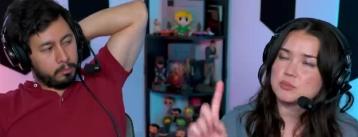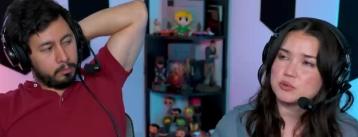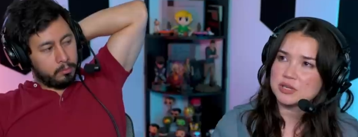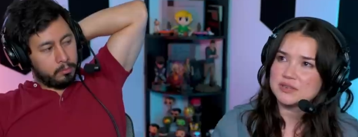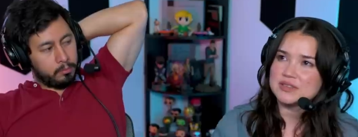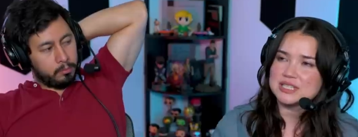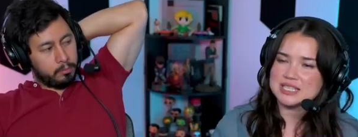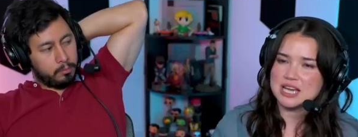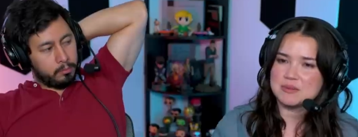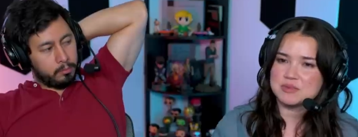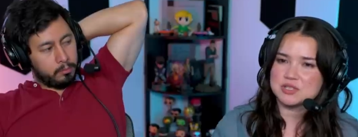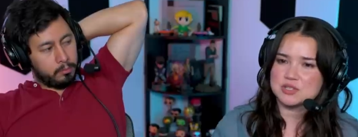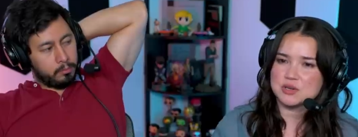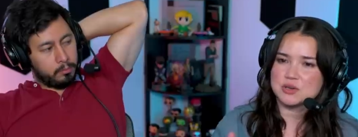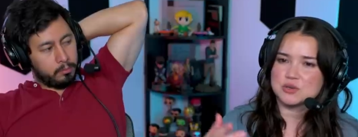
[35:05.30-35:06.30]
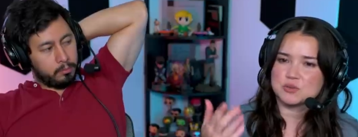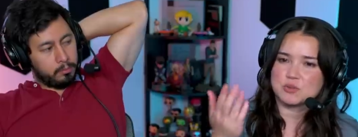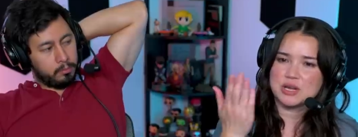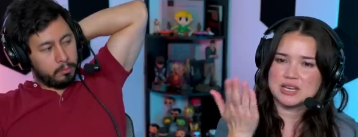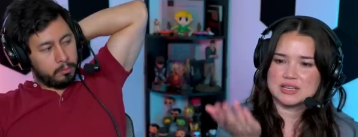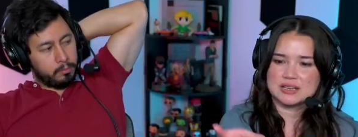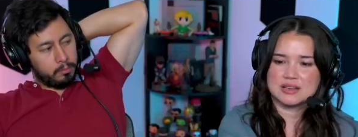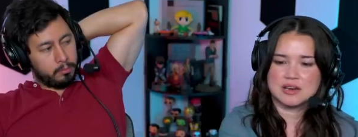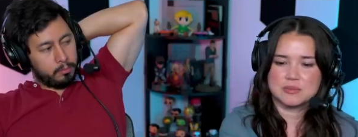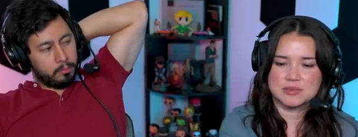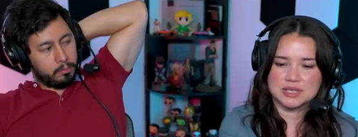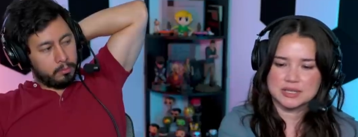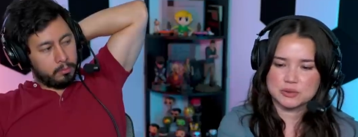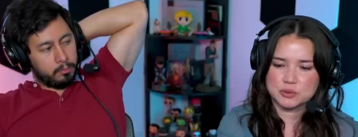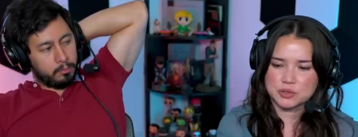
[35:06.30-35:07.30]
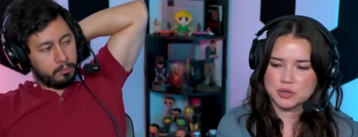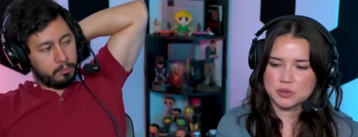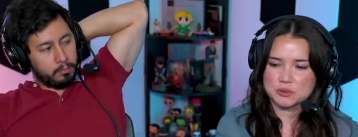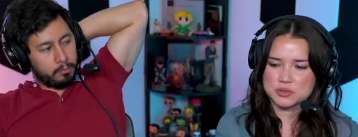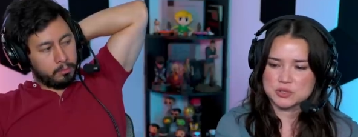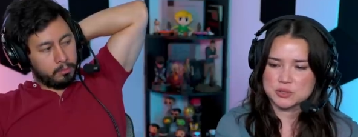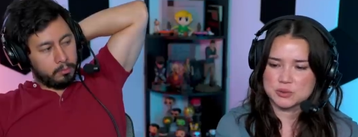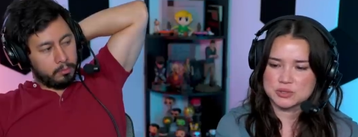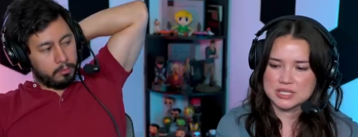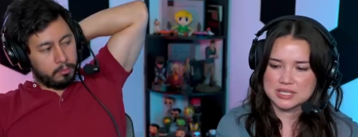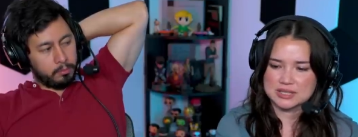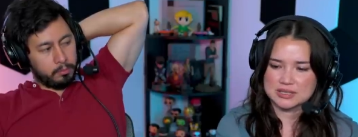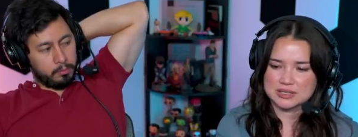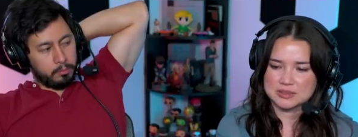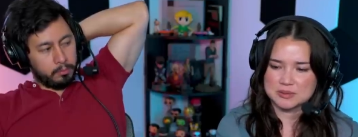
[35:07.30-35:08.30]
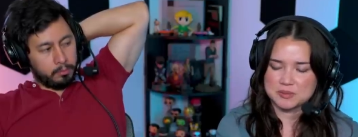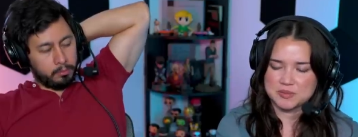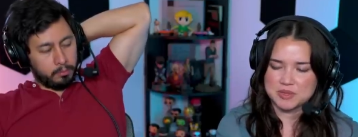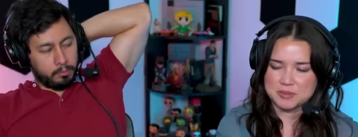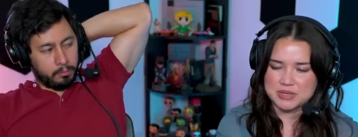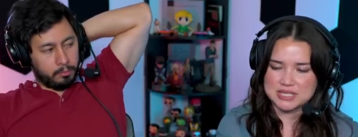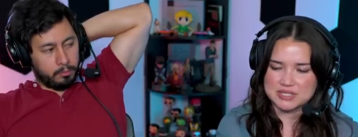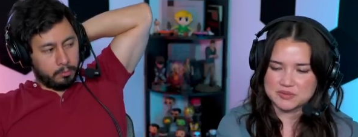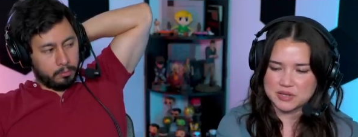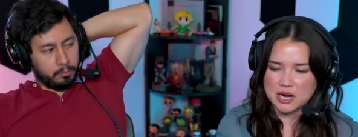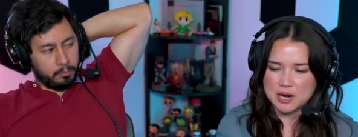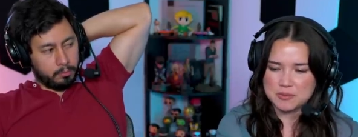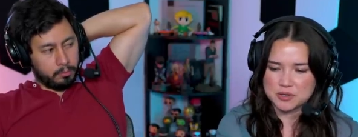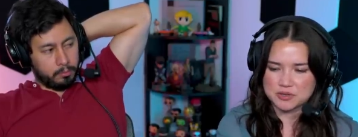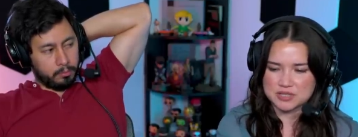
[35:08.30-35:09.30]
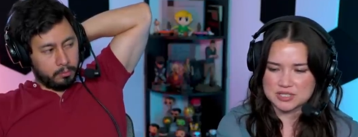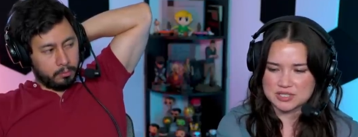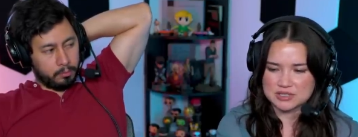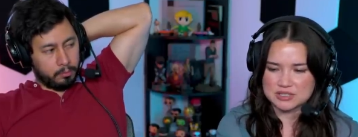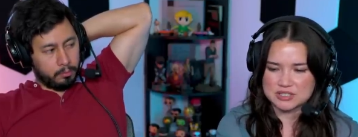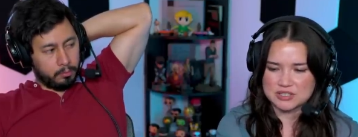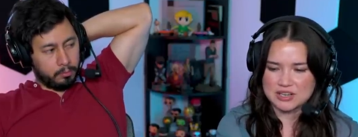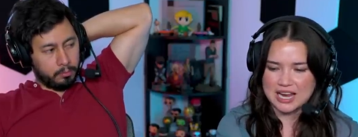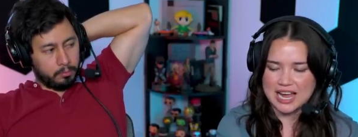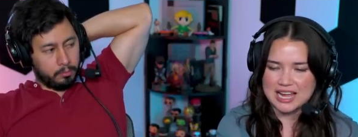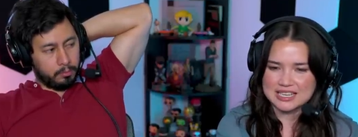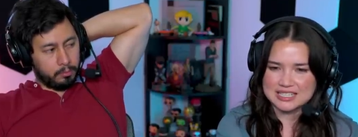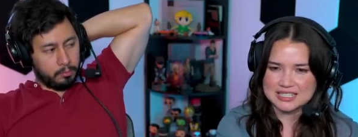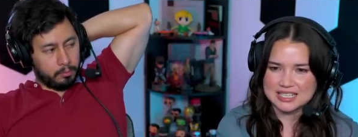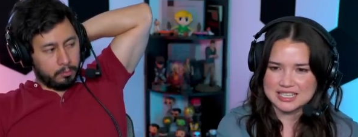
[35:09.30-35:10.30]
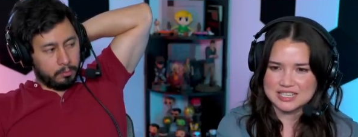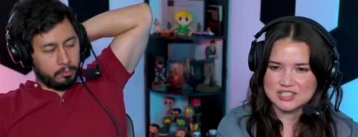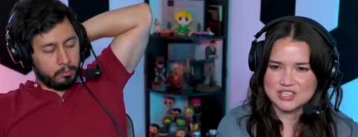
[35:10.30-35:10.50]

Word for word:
Speaker 1: previous episode when um, the little girl was holding the the piece of kyber crystal in her hand and then it